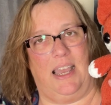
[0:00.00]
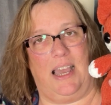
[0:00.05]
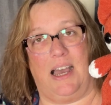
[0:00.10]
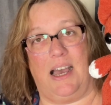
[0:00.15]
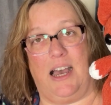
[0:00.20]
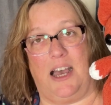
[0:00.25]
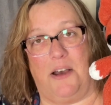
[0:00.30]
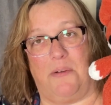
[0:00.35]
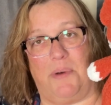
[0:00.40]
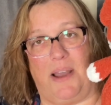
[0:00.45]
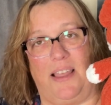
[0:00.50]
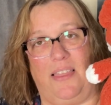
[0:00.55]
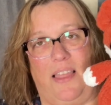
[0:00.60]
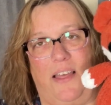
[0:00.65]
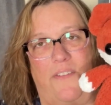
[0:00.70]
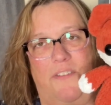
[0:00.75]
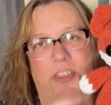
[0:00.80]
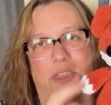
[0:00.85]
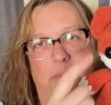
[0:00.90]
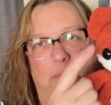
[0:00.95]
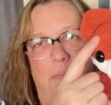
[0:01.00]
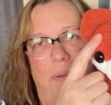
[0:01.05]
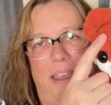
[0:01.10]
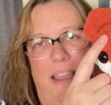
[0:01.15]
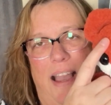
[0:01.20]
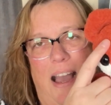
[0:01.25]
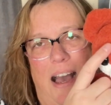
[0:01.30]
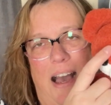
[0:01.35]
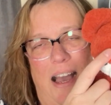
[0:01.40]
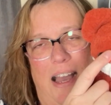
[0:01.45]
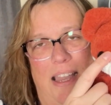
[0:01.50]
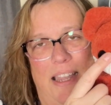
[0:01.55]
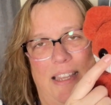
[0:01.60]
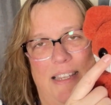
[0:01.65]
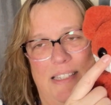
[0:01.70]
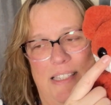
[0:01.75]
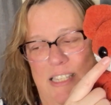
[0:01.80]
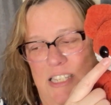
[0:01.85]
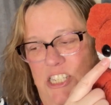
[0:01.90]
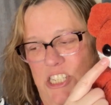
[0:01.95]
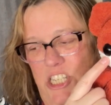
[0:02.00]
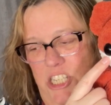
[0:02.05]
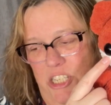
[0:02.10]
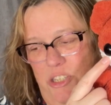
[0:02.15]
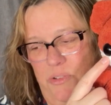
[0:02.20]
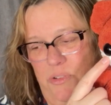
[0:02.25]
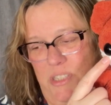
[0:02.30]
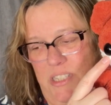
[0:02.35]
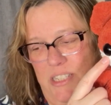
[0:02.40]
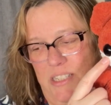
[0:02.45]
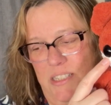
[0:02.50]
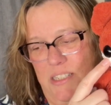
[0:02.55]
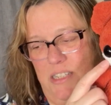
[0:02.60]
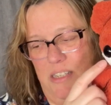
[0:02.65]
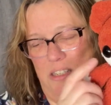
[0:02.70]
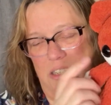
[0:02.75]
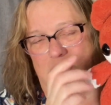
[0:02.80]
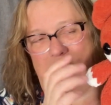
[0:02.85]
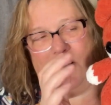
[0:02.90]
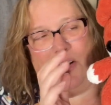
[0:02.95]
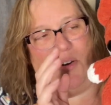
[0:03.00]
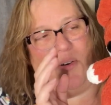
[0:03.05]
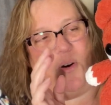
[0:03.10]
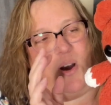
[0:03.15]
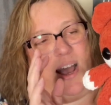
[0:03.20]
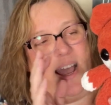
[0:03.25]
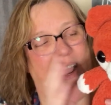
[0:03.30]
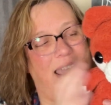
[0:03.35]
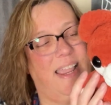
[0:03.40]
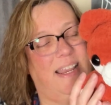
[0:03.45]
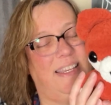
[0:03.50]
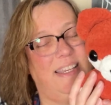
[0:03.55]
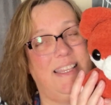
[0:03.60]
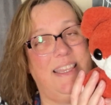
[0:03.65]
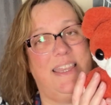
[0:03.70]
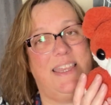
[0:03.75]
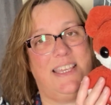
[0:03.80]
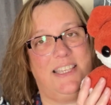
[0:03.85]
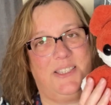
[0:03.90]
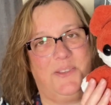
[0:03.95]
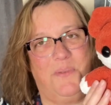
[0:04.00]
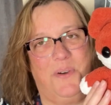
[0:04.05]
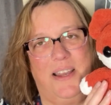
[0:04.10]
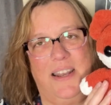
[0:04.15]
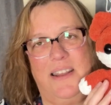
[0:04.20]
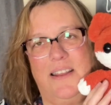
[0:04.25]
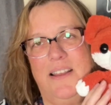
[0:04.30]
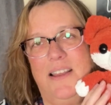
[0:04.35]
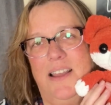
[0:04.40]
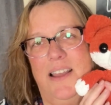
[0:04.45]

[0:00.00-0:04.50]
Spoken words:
I love the big eyes that she uses. So I did this one.